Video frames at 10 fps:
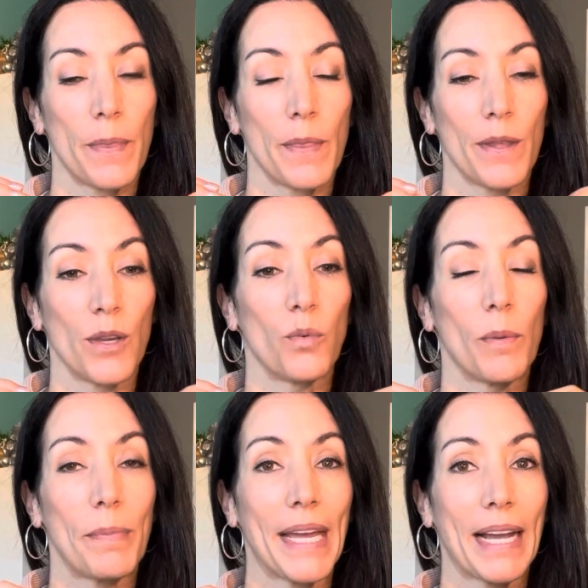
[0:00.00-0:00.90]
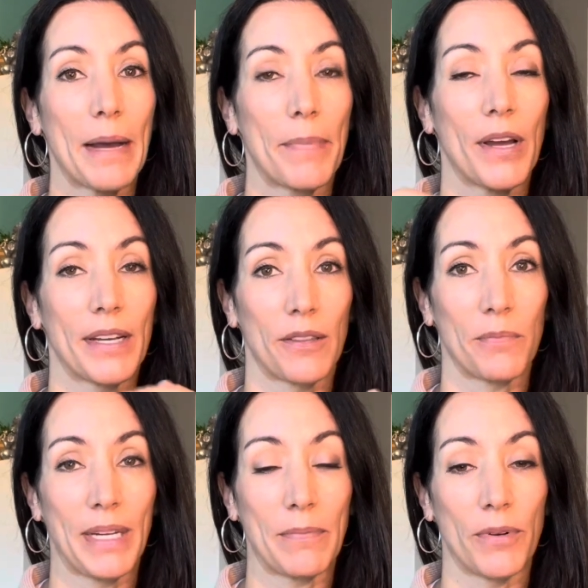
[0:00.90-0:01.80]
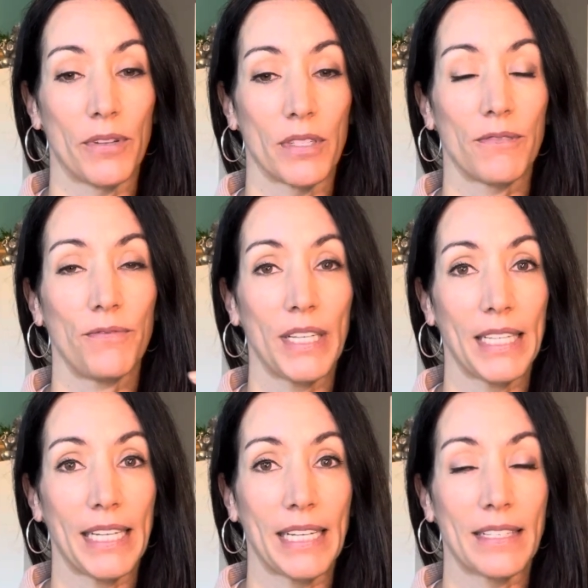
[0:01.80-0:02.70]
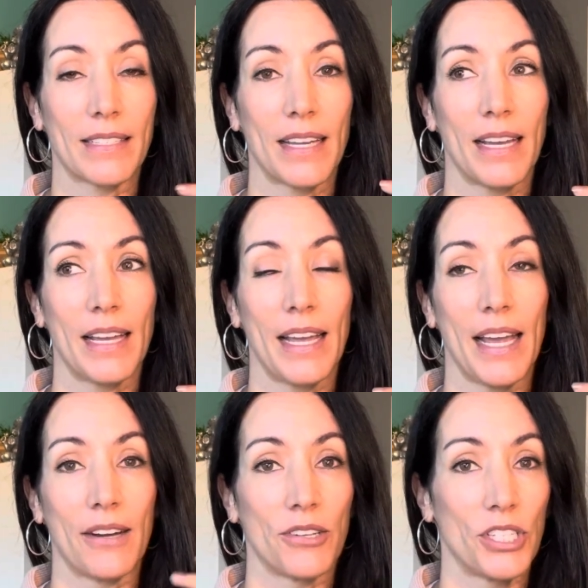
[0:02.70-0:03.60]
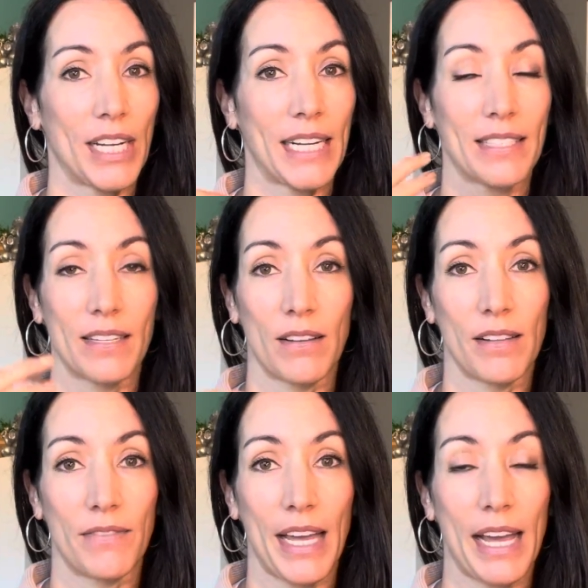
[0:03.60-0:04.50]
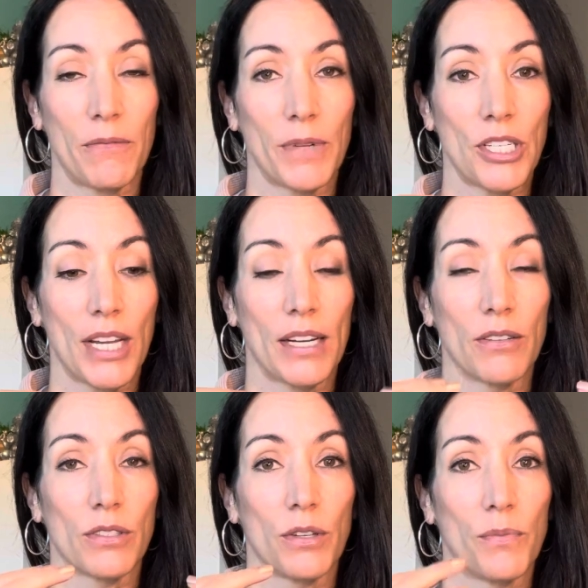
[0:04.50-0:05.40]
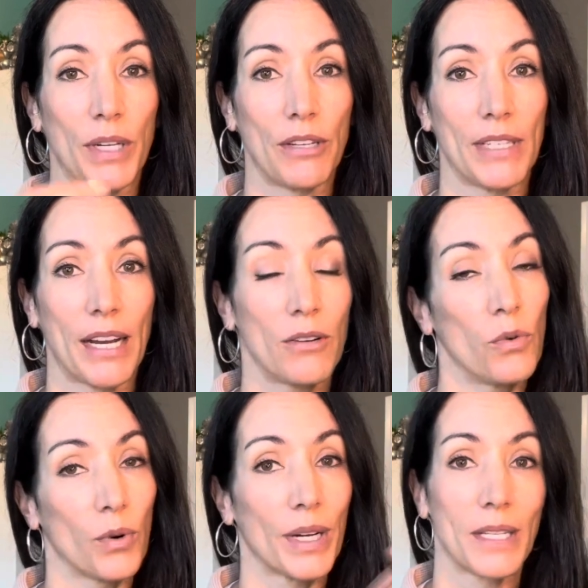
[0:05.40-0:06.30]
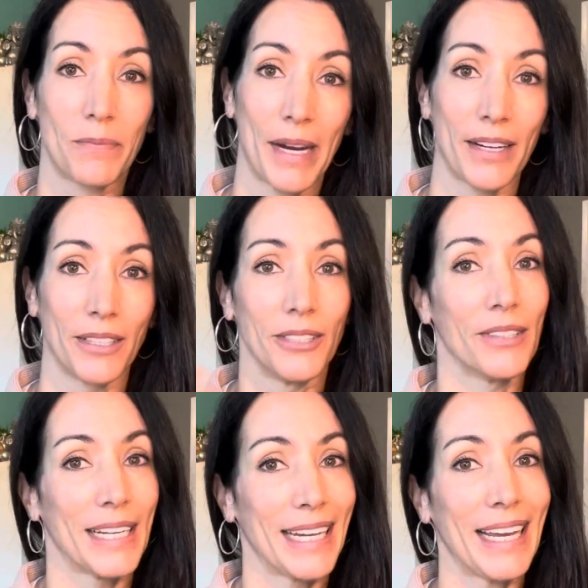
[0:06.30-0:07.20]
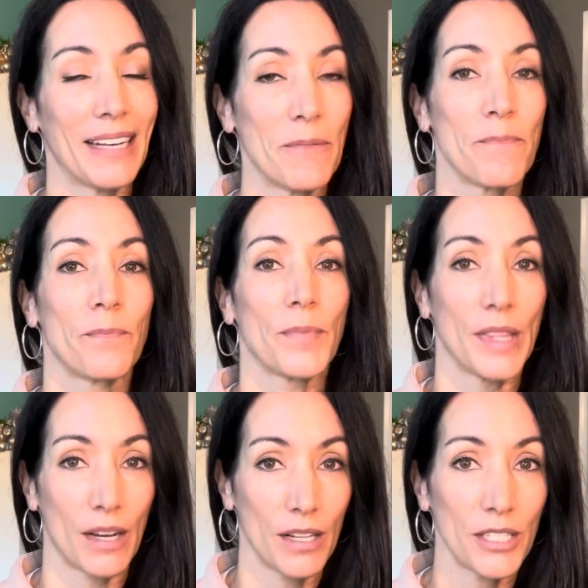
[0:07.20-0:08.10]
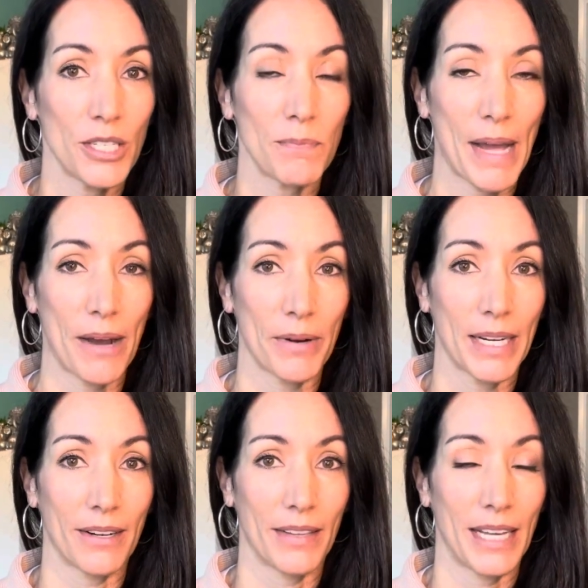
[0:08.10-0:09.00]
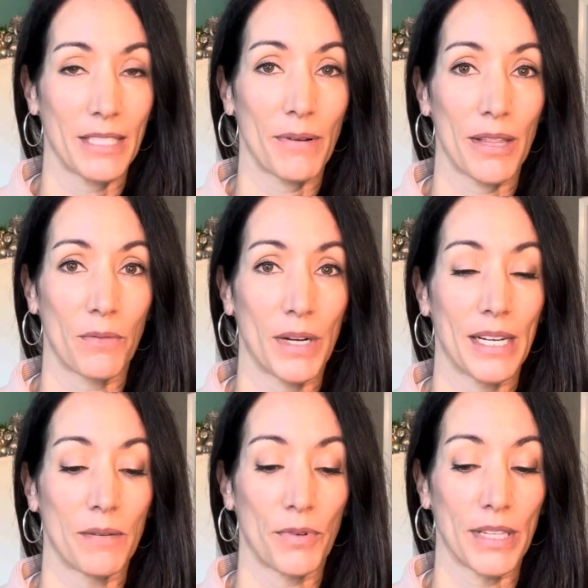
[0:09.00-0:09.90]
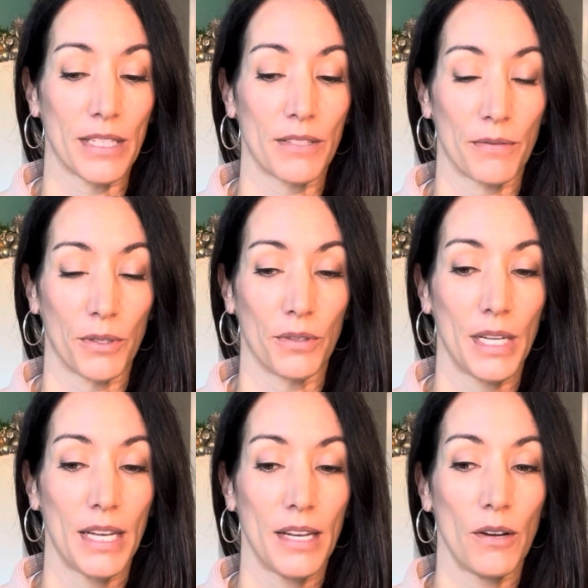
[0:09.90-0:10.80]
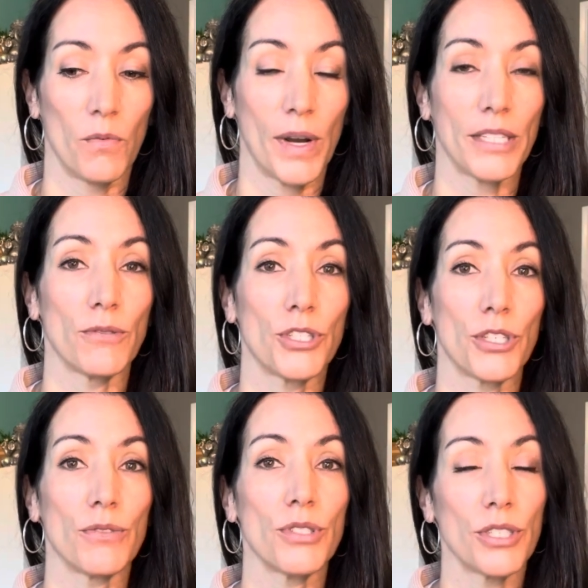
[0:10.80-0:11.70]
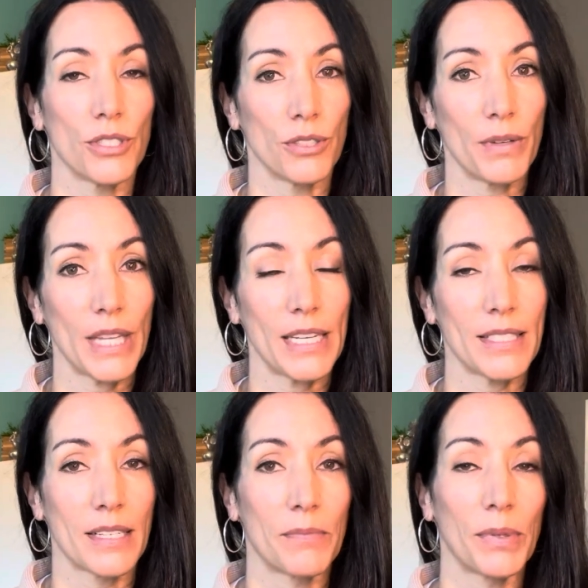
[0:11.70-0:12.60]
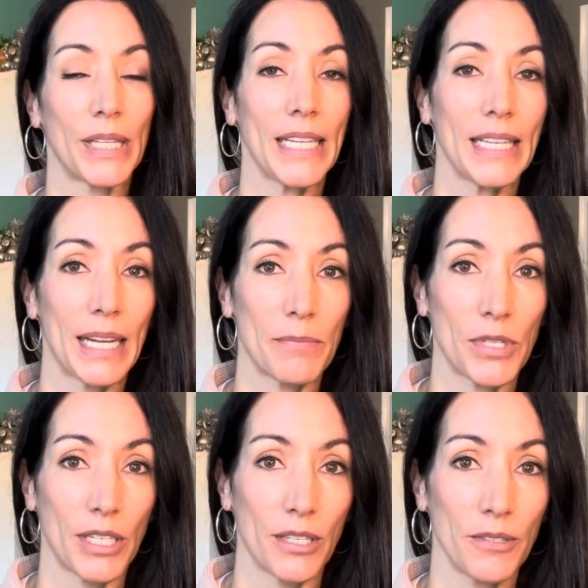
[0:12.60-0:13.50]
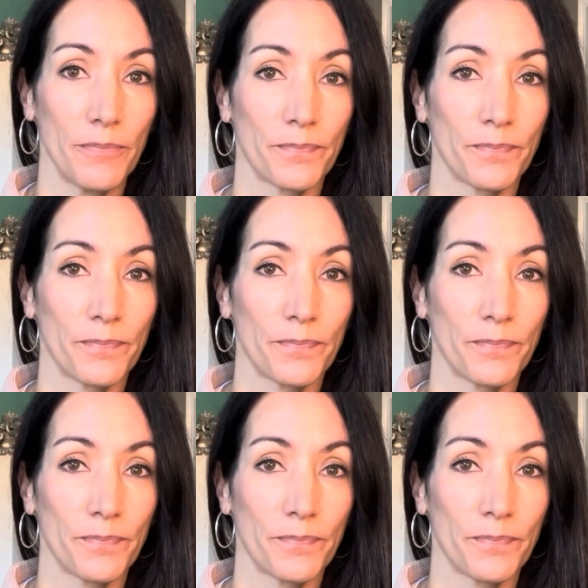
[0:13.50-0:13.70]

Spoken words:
you will pick up on other people's feelings, energetics, and all of that, which can also bring you down or inspire you. Again, knowledge is power here, and that's why they're wanting to bring this through. What you choose to do with it is completely up to you.